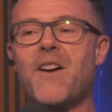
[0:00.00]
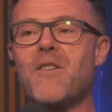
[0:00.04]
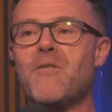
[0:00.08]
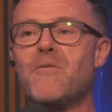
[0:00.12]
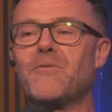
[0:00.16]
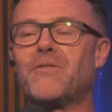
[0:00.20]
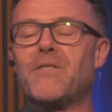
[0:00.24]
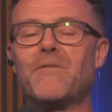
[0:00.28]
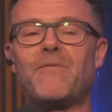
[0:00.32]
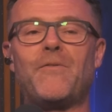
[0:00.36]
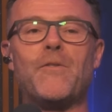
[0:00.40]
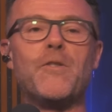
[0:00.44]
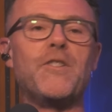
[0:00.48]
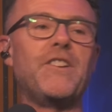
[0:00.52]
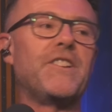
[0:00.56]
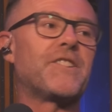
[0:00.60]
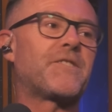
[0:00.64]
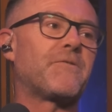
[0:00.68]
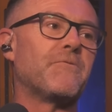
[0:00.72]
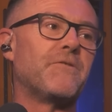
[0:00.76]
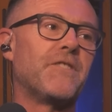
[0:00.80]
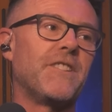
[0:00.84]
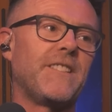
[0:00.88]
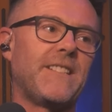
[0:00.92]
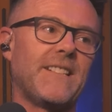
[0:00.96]
the funniest
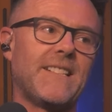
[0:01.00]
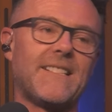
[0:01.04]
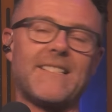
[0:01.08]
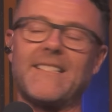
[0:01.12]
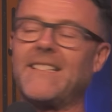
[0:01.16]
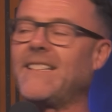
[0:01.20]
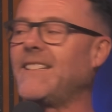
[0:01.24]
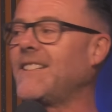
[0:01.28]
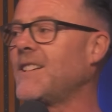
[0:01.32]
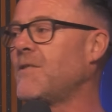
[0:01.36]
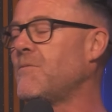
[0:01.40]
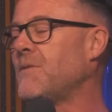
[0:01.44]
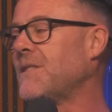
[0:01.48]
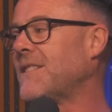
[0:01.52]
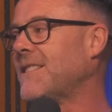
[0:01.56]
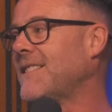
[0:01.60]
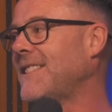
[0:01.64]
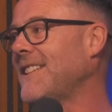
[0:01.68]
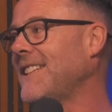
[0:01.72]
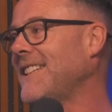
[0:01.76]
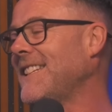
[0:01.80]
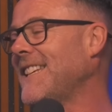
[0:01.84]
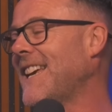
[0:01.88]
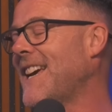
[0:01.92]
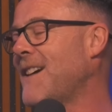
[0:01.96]
one I did see though was
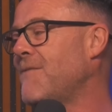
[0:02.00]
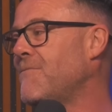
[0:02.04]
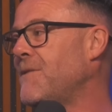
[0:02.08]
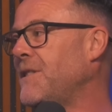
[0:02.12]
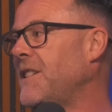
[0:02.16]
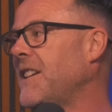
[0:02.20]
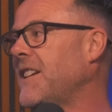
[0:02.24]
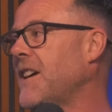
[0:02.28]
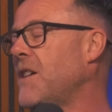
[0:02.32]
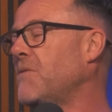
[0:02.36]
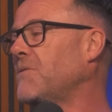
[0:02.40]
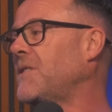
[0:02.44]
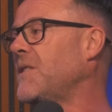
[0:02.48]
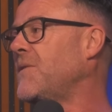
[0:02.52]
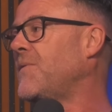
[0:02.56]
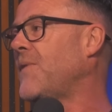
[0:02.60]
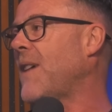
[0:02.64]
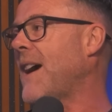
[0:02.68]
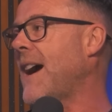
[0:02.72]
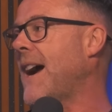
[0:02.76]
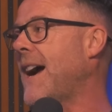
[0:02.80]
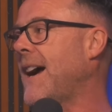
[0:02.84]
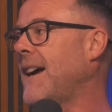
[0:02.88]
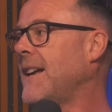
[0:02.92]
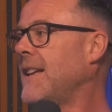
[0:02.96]
the uh, when they go to V A
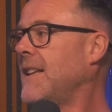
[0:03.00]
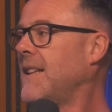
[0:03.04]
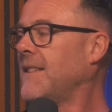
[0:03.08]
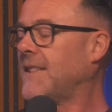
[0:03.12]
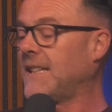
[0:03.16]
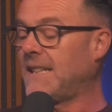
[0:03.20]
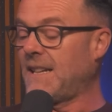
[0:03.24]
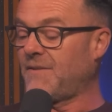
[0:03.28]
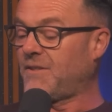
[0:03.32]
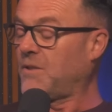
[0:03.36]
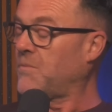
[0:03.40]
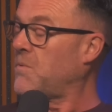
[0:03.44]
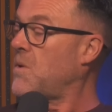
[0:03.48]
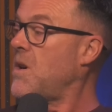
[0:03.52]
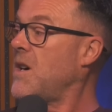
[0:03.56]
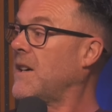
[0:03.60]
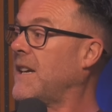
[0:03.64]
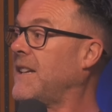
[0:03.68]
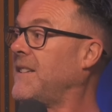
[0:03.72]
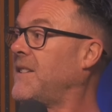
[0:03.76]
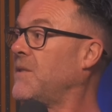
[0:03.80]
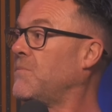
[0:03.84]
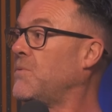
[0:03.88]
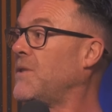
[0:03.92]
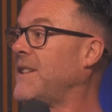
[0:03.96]
R, they'll have to walk
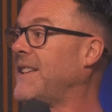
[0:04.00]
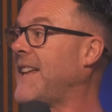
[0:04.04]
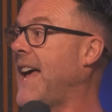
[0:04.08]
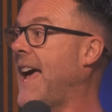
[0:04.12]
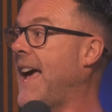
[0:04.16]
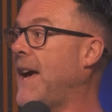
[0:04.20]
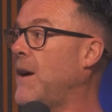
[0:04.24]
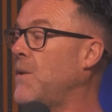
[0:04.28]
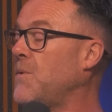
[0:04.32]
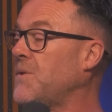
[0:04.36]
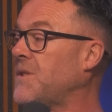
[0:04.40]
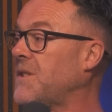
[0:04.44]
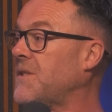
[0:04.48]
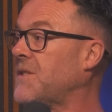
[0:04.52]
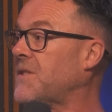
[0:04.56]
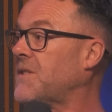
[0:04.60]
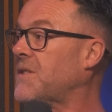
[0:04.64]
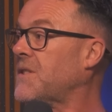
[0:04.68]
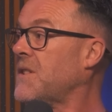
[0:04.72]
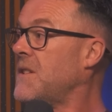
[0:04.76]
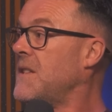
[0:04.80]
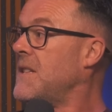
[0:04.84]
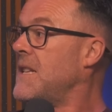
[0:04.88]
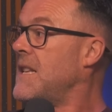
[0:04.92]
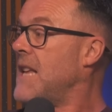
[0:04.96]
into one of the houses
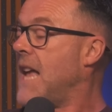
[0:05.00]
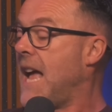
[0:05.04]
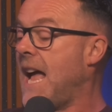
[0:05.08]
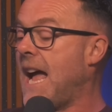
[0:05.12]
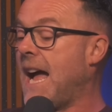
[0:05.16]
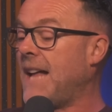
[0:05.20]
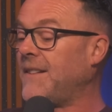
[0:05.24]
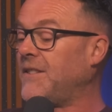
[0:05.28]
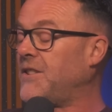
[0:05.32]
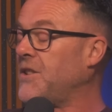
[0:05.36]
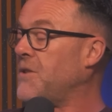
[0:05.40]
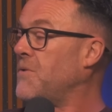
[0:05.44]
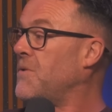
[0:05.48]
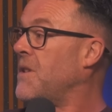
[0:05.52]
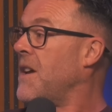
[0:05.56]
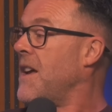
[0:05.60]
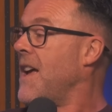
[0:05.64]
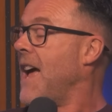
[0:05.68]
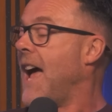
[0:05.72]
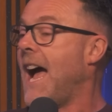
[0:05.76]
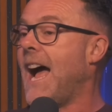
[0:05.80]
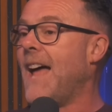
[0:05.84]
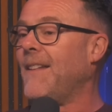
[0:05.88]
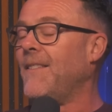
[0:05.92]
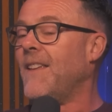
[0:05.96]
and do
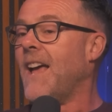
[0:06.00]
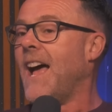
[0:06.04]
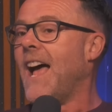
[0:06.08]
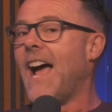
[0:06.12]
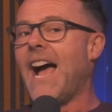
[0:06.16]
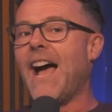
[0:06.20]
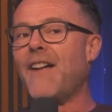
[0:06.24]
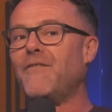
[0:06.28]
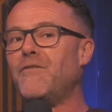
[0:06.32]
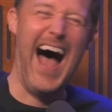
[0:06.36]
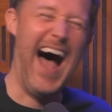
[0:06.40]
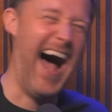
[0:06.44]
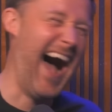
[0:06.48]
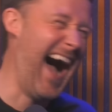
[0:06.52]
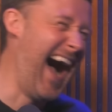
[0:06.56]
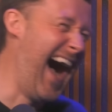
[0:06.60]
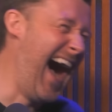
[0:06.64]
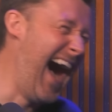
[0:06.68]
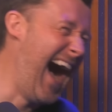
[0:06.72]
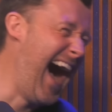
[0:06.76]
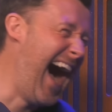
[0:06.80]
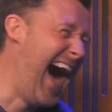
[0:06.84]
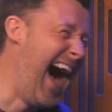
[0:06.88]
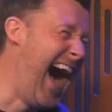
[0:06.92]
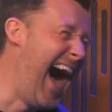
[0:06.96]
and, and
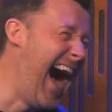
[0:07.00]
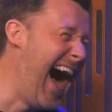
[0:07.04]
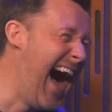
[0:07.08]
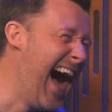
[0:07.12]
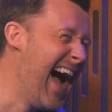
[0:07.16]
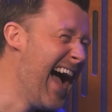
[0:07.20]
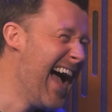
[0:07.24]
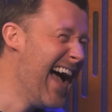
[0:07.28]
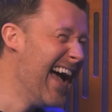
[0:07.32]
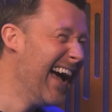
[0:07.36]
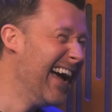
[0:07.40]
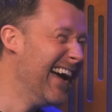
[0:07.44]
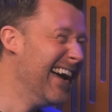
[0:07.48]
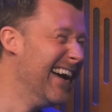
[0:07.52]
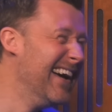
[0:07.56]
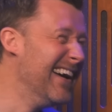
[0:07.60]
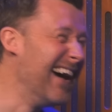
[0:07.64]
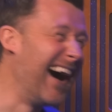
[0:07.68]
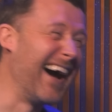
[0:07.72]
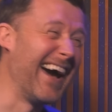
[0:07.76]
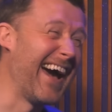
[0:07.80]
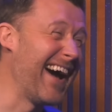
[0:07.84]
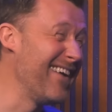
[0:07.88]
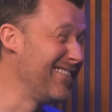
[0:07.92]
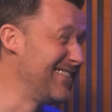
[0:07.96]
rewind on the Sky Plus remote.
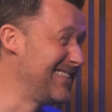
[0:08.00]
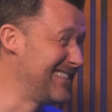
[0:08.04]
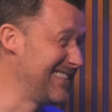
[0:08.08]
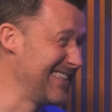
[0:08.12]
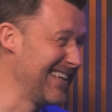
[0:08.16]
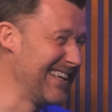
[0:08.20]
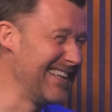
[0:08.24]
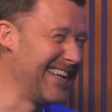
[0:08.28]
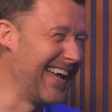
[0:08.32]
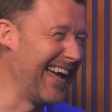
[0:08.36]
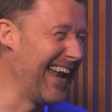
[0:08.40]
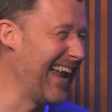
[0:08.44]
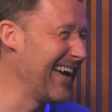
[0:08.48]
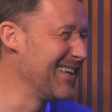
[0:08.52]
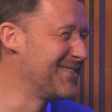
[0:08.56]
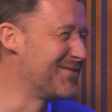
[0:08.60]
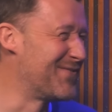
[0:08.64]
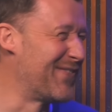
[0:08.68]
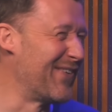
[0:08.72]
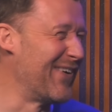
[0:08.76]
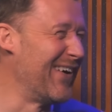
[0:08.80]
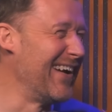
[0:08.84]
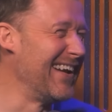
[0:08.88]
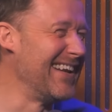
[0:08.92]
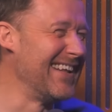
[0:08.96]
I haven't seen that. Yeah, that's
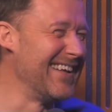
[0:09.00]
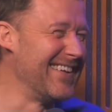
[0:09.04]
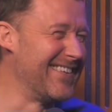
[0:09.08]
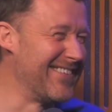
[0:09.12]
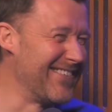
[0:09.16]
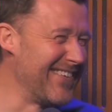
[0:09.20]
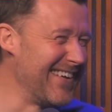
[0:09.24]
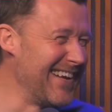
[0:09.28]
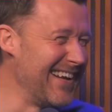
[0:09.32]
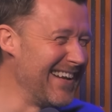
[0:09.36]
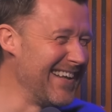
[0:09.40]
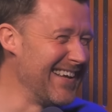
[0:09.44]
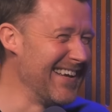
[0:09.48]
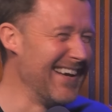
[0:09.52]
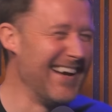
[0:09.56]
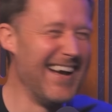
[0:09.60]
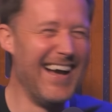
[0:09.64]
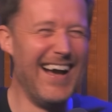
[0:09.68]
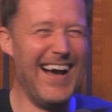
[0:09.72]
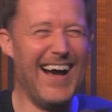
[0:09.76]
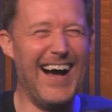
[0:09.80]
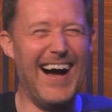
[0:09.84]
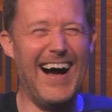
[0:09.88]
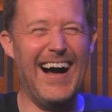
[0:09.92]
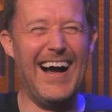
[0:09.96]
brilliant. Sky really? Plus
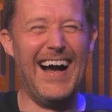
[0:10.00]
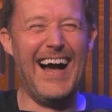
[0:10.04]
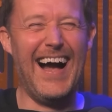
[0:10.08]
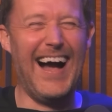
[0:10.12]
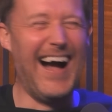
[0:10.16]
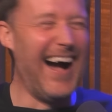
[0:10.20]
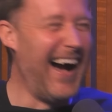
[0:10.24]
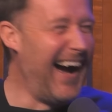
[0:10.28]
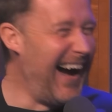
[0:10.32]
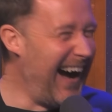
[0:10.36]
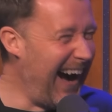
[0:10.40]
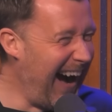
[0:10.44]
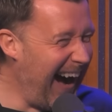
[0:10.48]
remote and go, yeah,